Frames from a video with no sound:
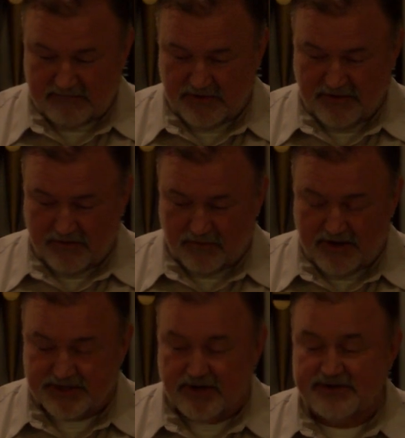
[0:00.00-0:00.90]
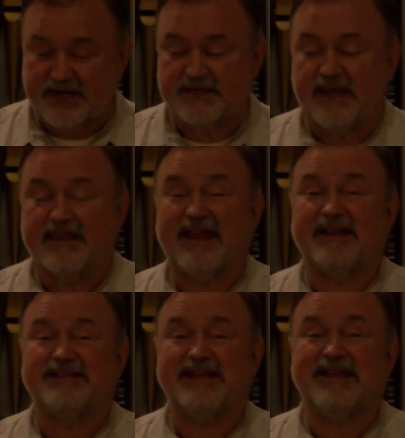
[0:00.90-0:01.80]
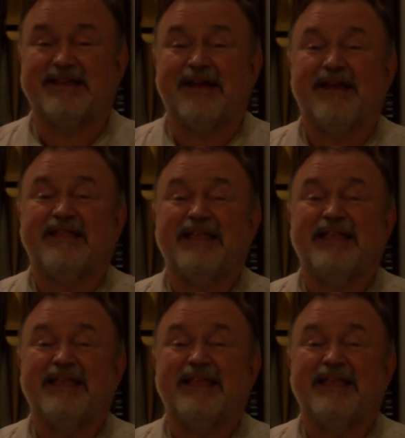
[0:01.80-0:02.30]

of doing the research is that indeed